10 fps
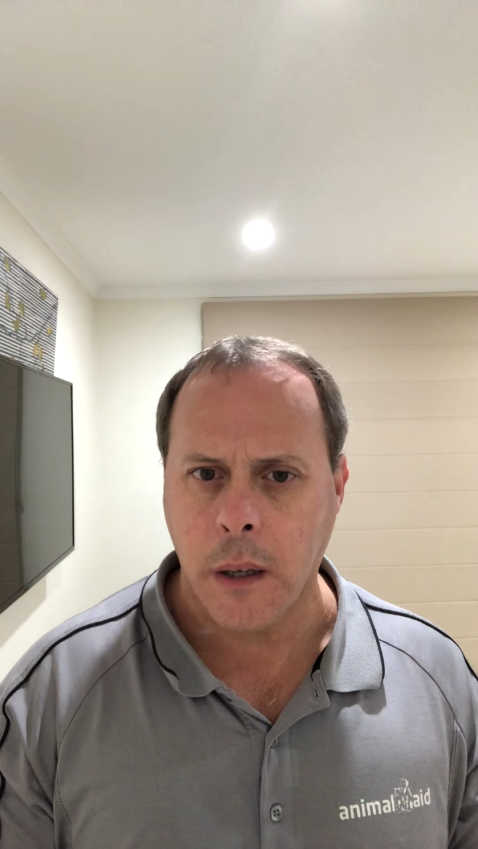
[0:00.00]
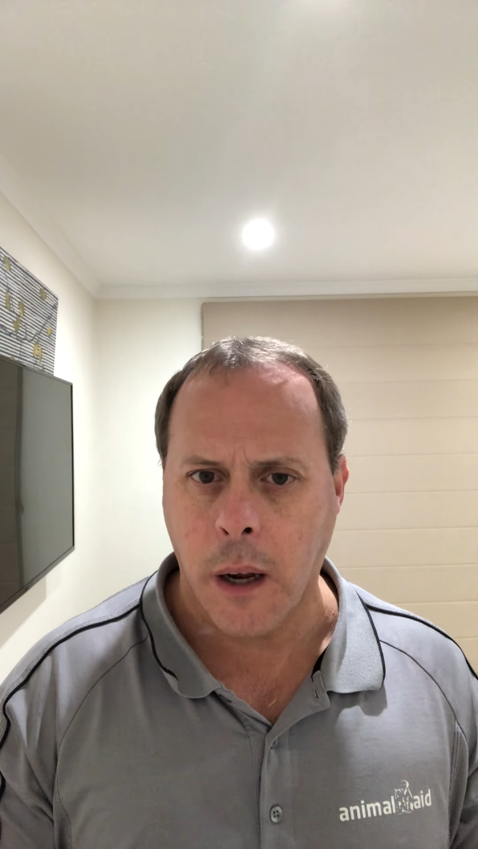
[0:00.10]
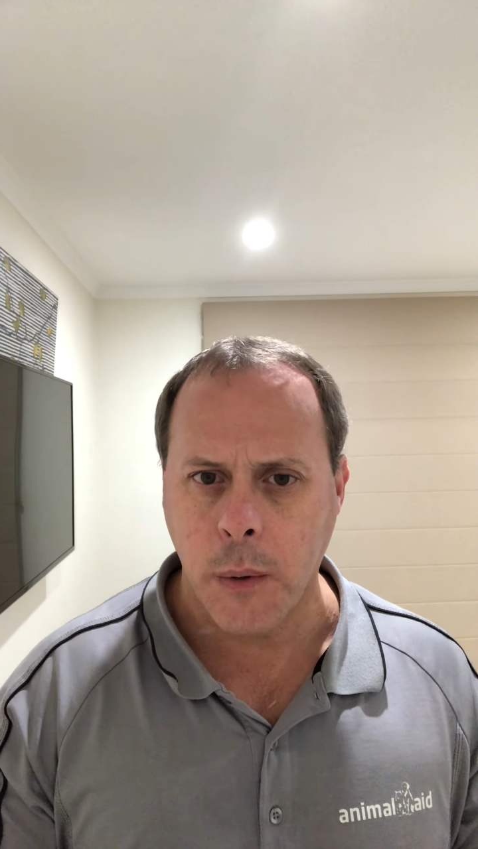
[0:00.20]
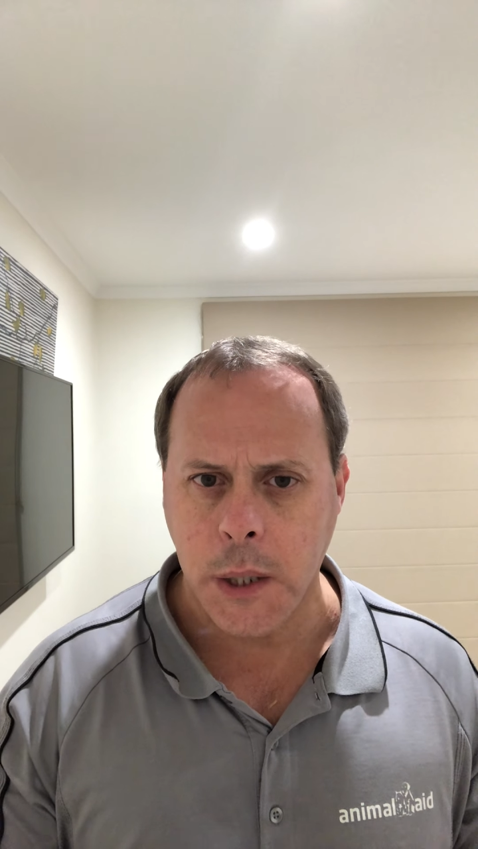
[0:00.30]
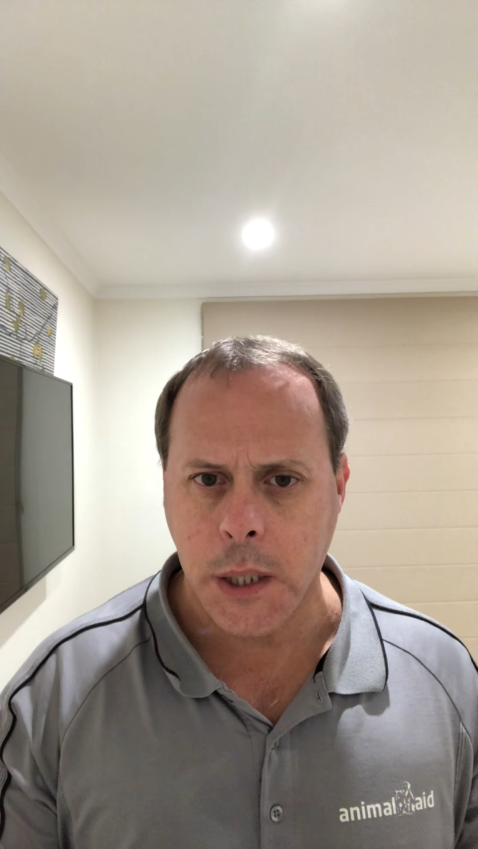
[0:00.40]
I
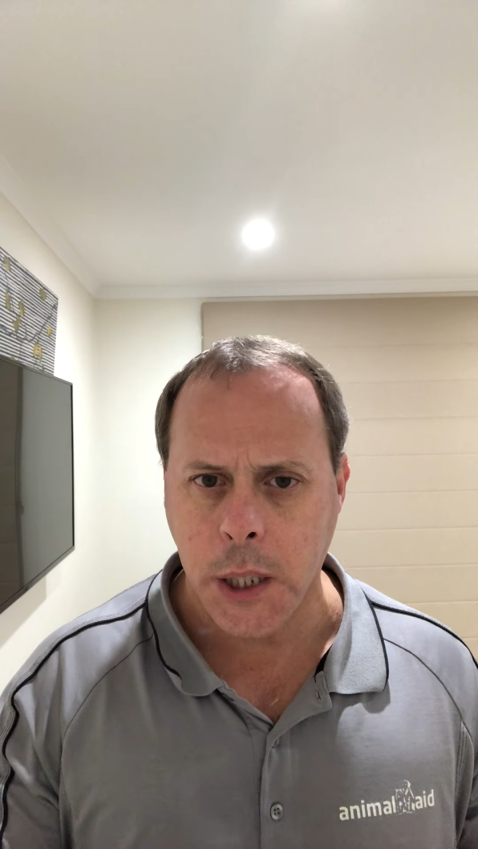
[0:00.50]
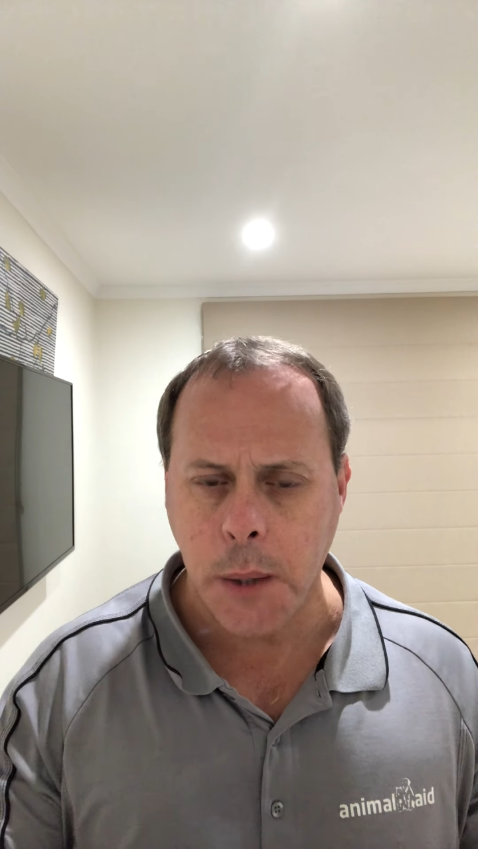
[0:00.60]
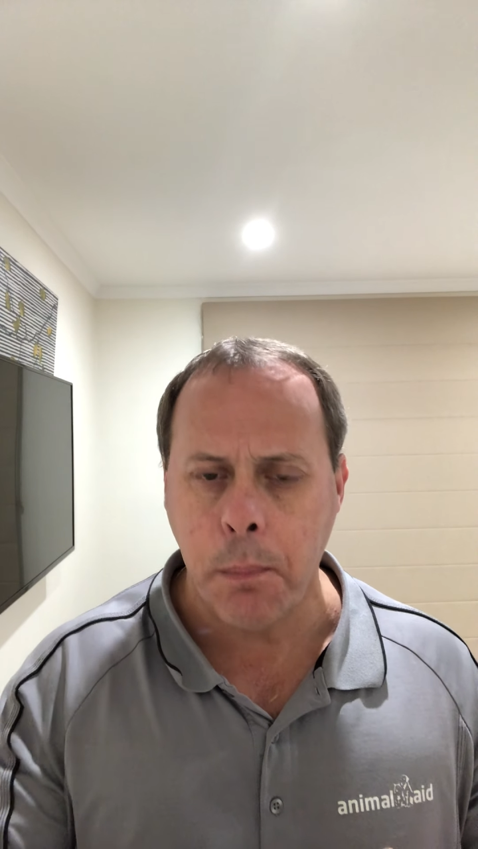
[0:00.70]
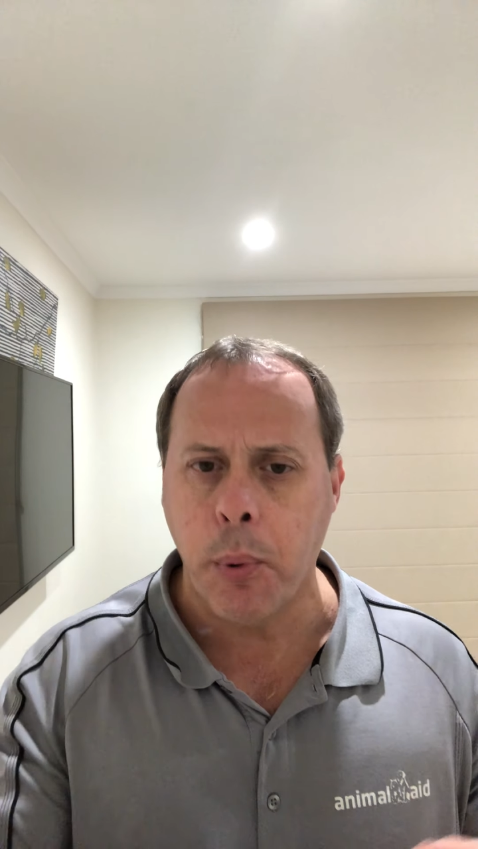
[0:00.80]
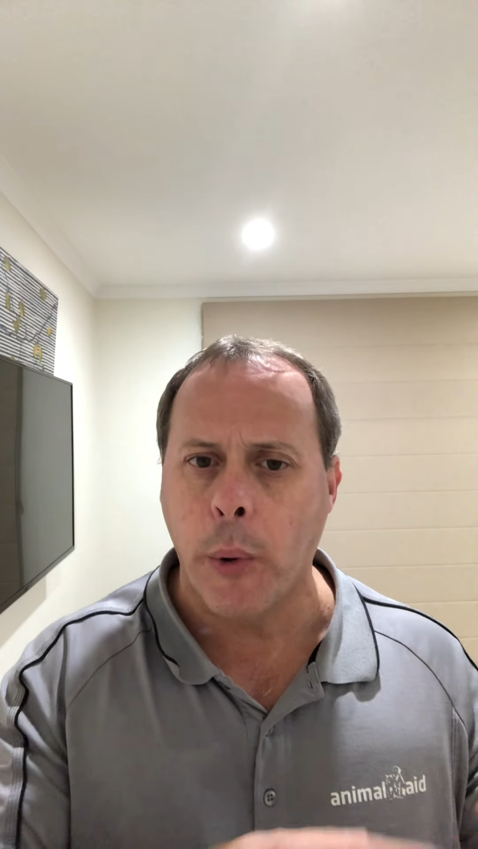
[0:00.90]
was,
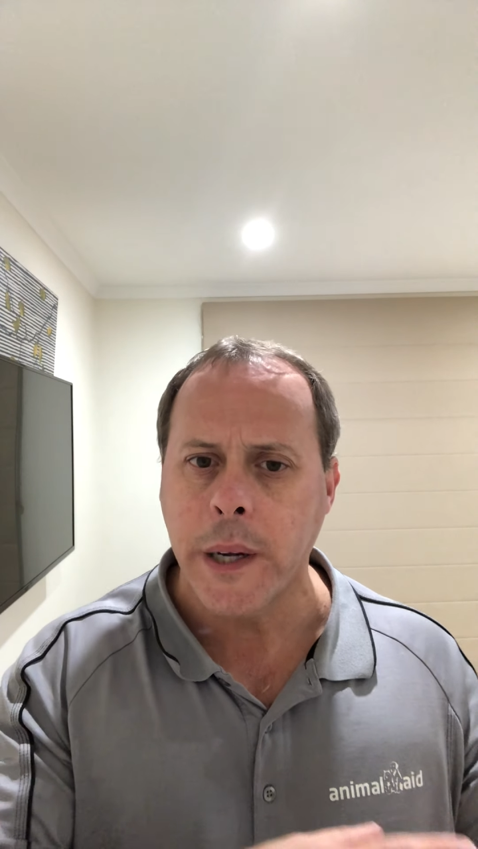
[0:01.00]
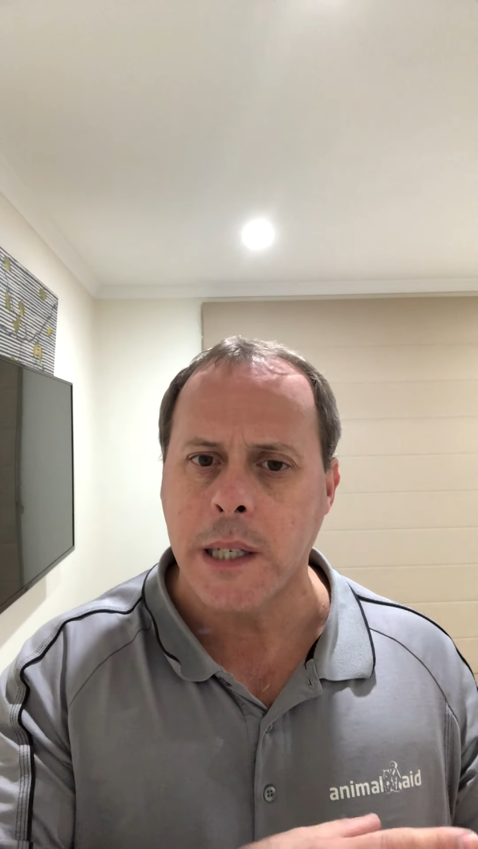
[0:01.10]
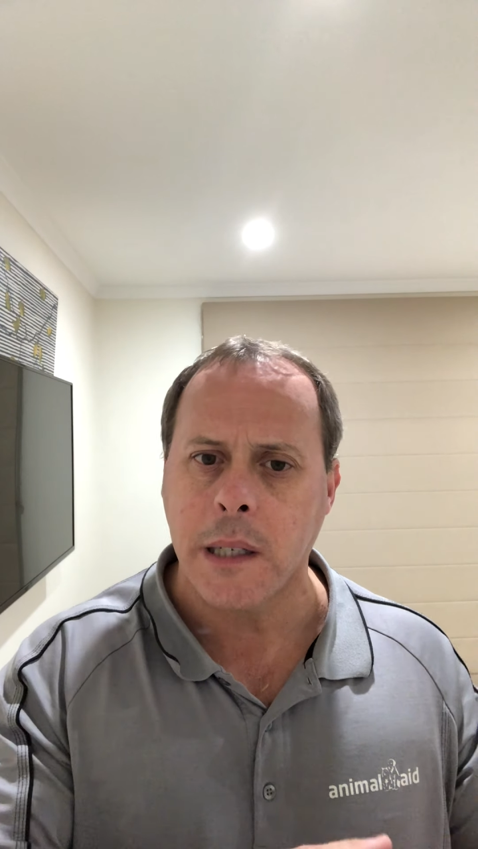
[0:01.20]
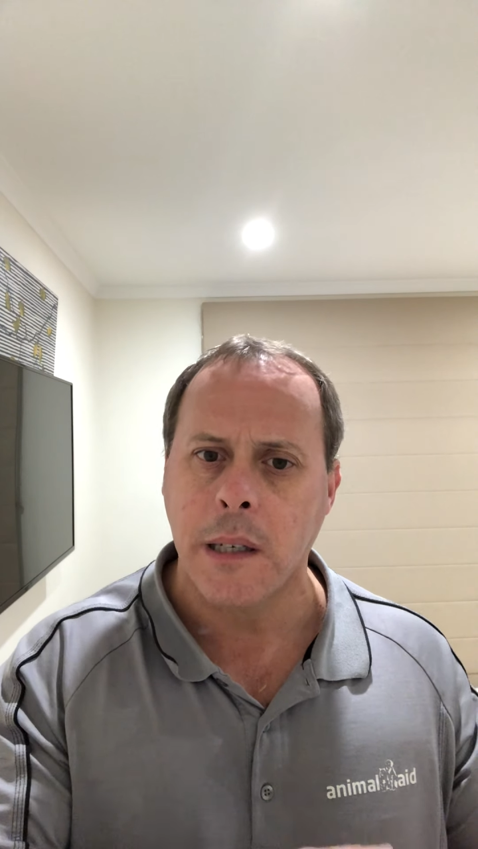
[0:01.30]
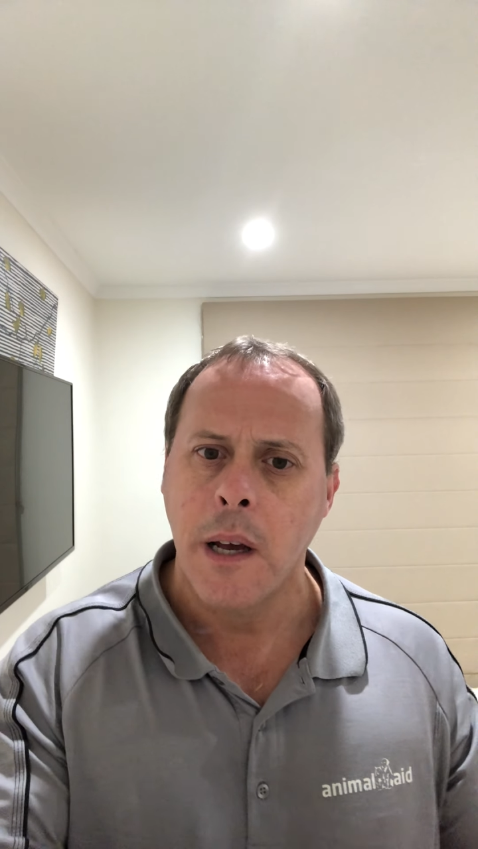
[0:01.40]

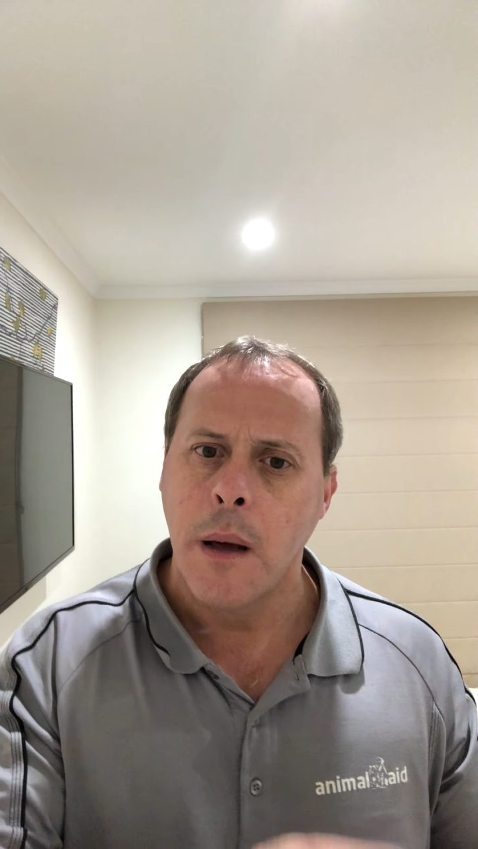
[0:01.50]
disappointed